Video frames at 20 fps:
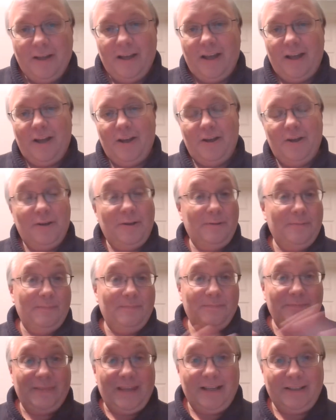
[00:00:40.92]

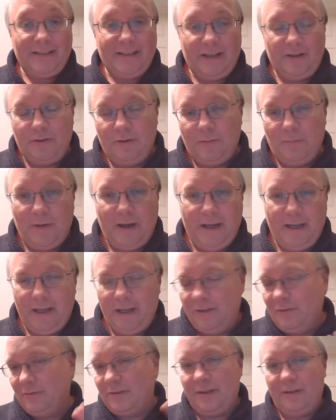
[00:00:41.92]
that's out of the way,
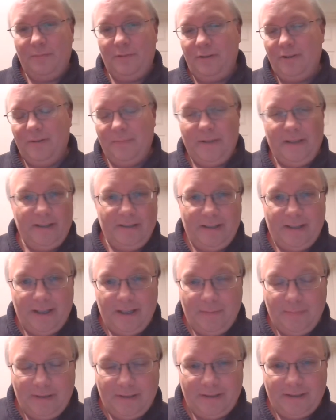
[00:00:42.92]
and also I'm not going to be eating
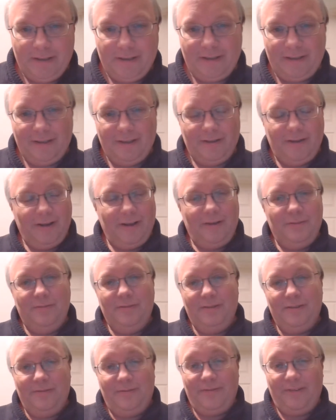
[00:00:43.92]
any biscuits tonight.
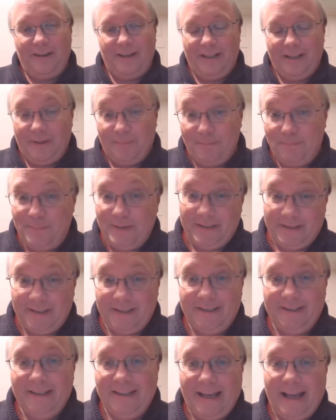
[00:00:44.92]
Frankly, I'm
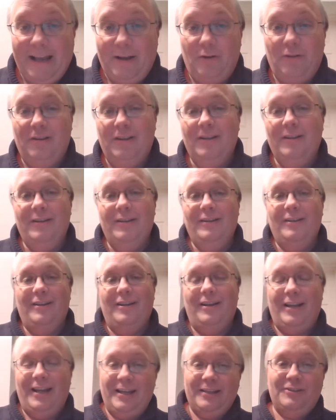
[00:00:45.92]
biscuited out.
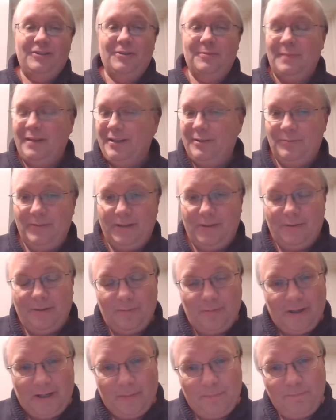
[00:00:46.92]
I had too many
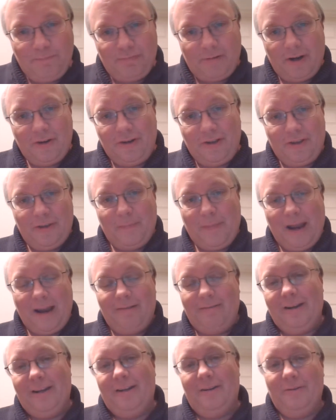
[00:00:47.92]
when I broke the
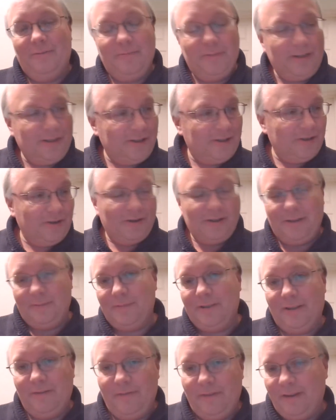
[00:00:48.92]
barrier when I got up
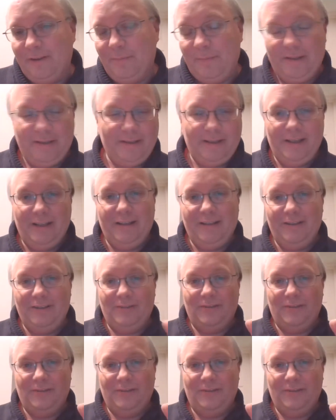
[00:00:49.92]
to the fifth biscuit.